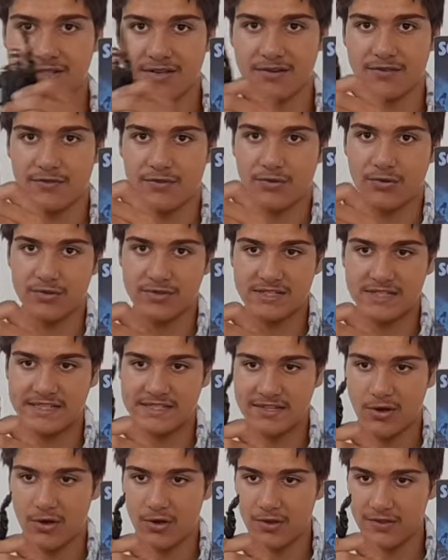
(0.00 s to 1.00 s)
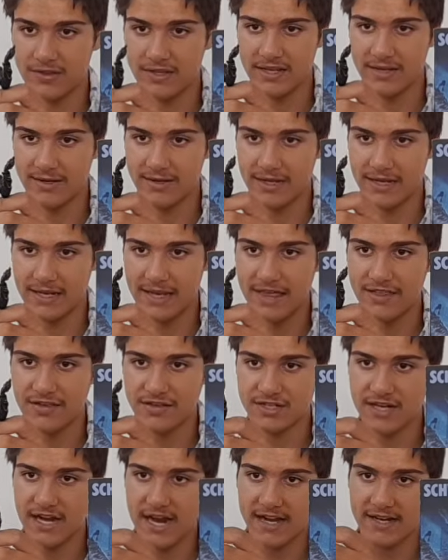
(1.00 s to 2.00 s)
of course, he's got the leather
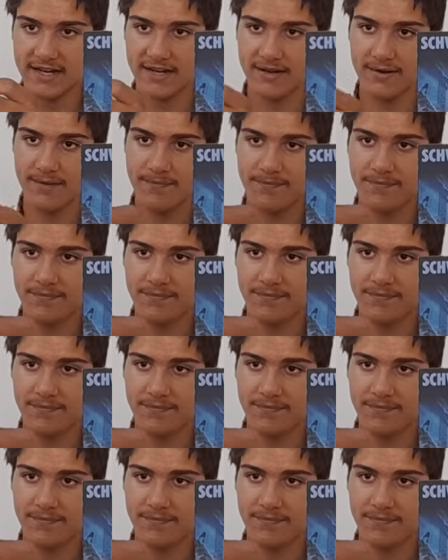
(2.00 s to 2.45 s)
jacket.